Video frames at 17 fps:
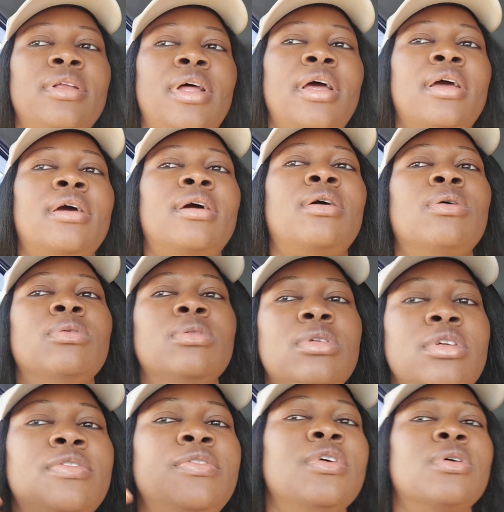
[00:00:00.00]
like
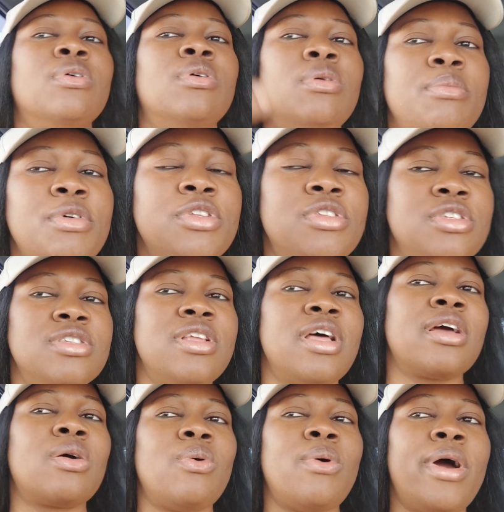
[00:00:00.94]
if your commute is
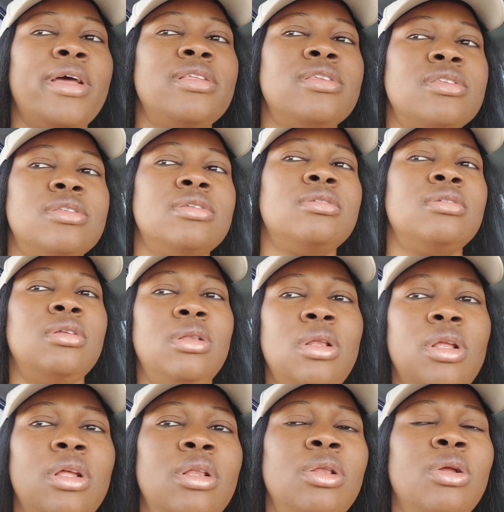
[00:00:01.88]
like quite
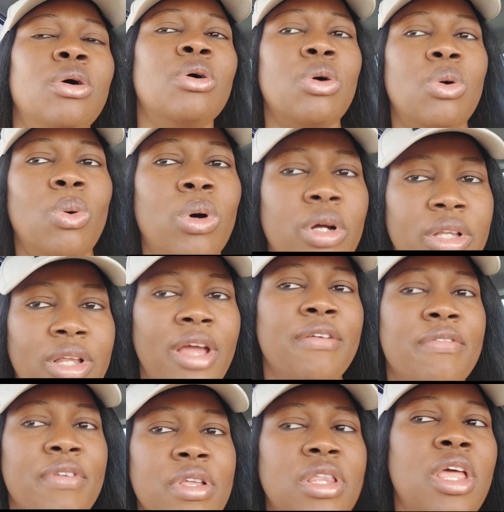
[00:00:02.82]
a long one
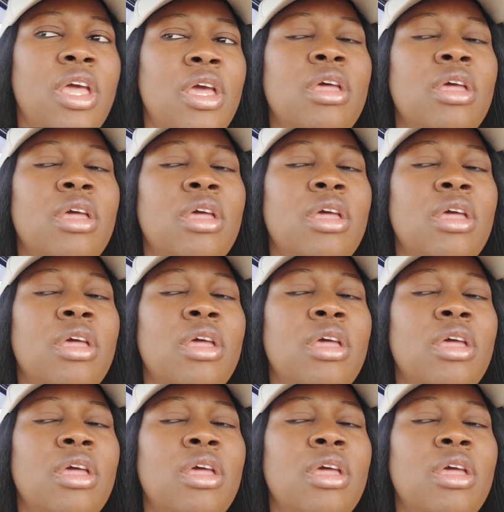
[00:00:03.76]
every day,